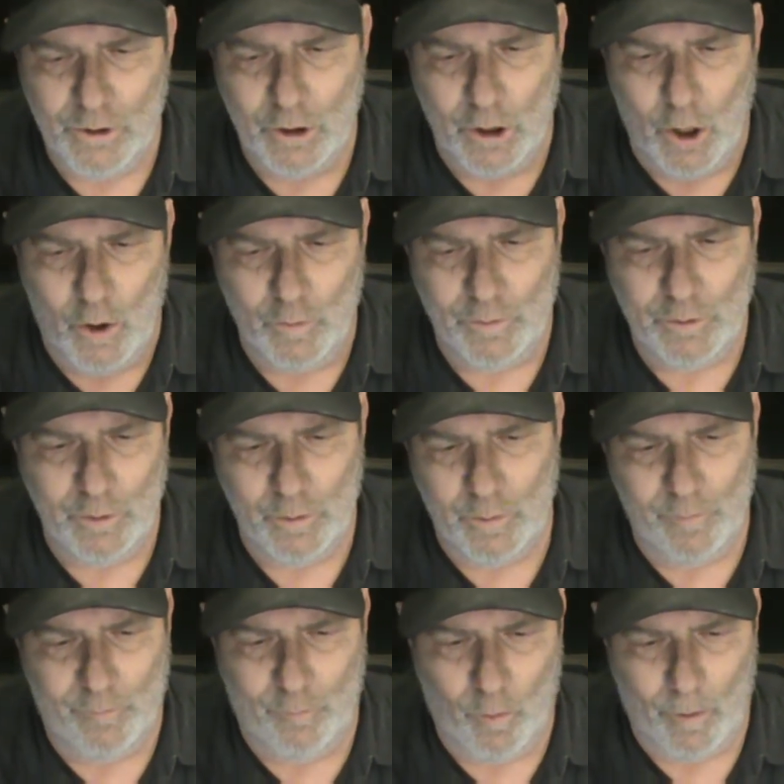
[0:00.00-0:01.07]
to go to
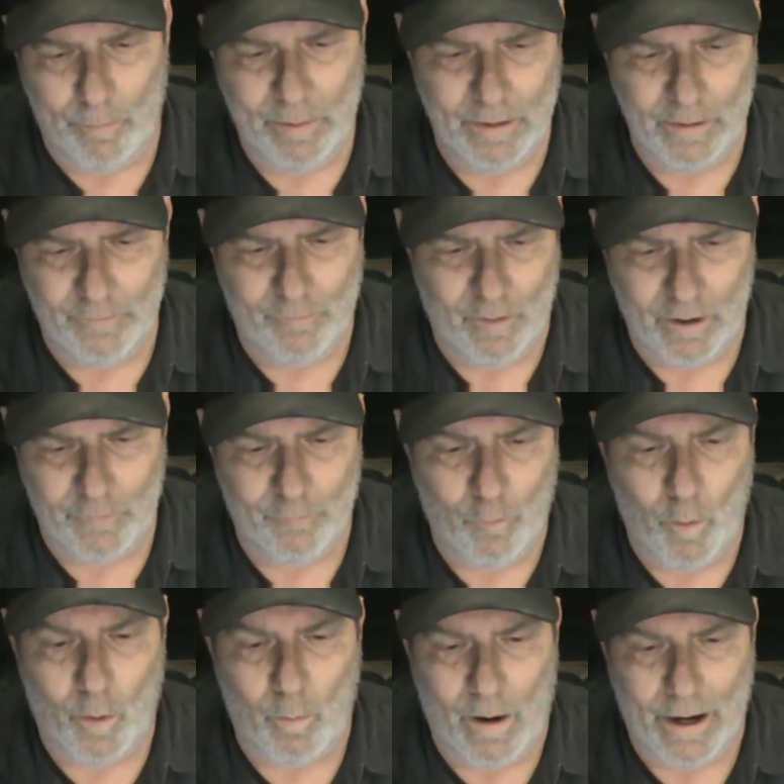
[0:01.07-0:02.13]

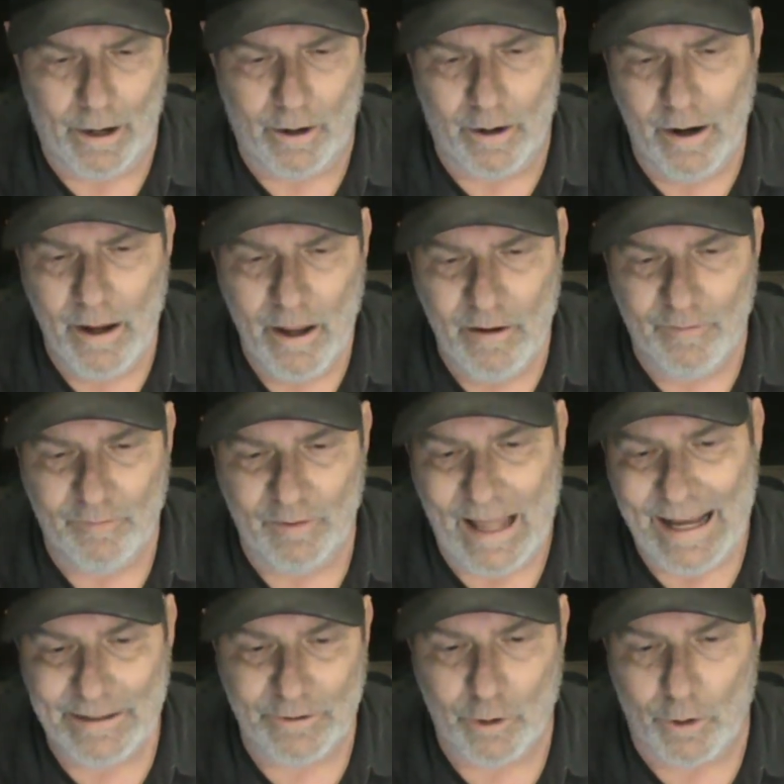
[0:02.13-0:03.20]
4-wire
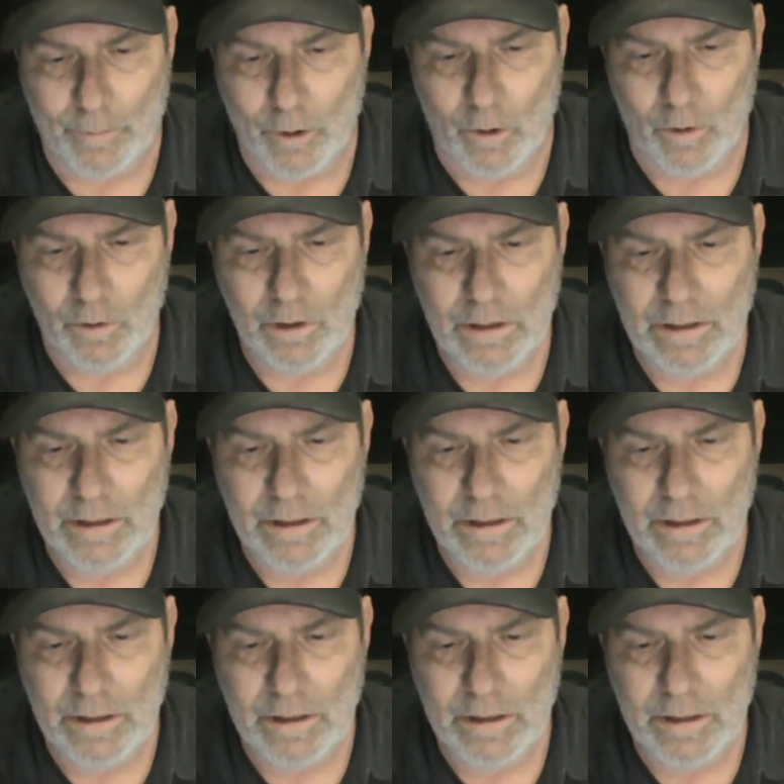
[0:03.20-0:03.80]
flat terminal.